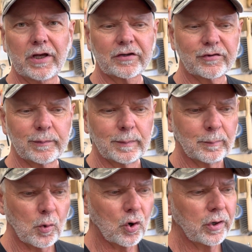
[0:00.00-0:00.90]
actually
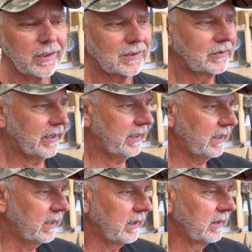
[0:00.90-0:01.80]
Memorial
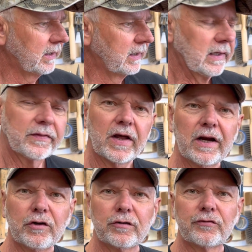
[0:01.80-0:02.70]
Day. Thought
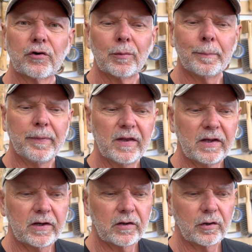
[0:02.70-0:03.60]
I'd do a short
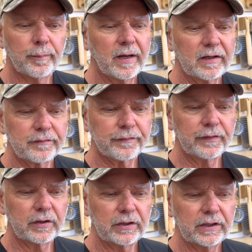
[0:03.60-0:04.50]
video about
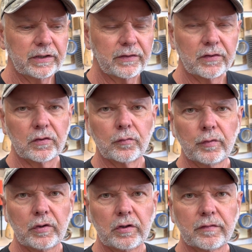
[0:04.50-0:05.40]
filling the
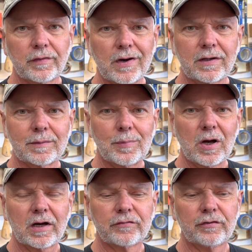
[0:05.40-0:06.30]
weave on
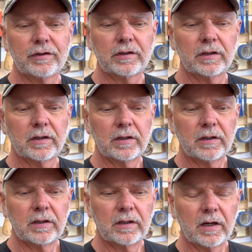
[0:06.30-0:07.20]
epoxy,
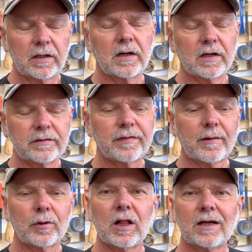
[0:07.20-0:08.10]
uh, on
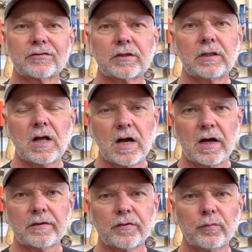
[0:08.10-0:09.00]
fiberglass
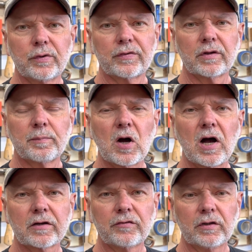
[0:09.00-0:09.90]
cloth with
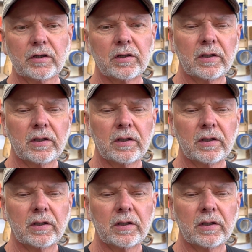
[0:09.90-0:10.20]
epoxy.